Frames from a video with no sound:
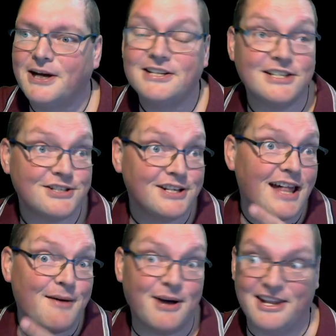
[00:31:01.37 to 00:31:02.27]
attention to
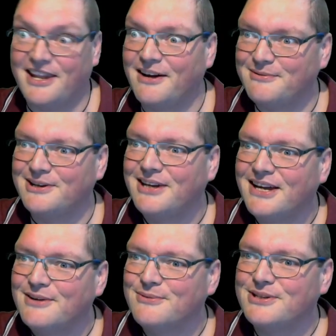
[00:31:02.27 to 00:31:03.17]
that one.
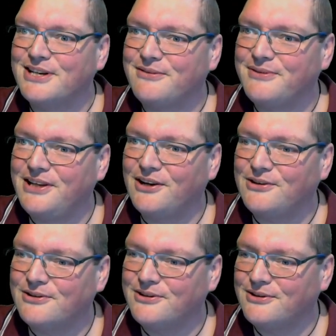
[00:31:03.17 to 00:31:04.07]
Watch out for the
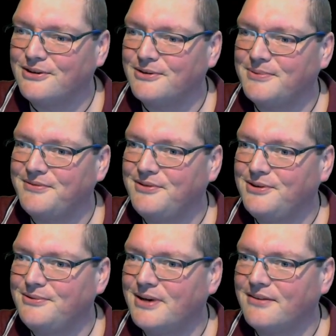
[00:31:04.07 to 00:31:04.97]
owner and the group. If
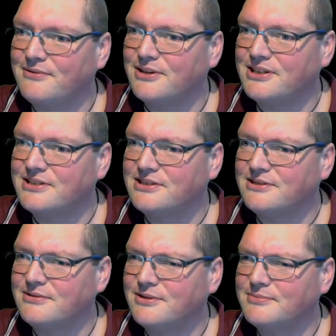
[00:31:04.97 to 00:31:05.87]
you have
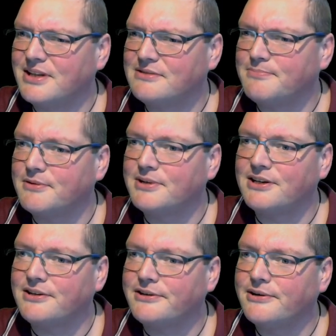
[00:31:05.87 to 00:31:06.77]
non-existent groups, that's probably going
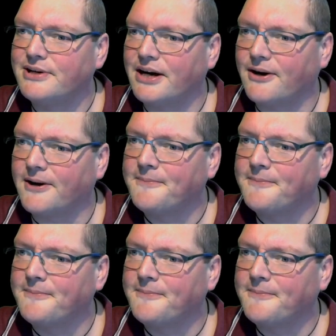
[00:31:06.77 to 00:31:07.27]
to throw an error.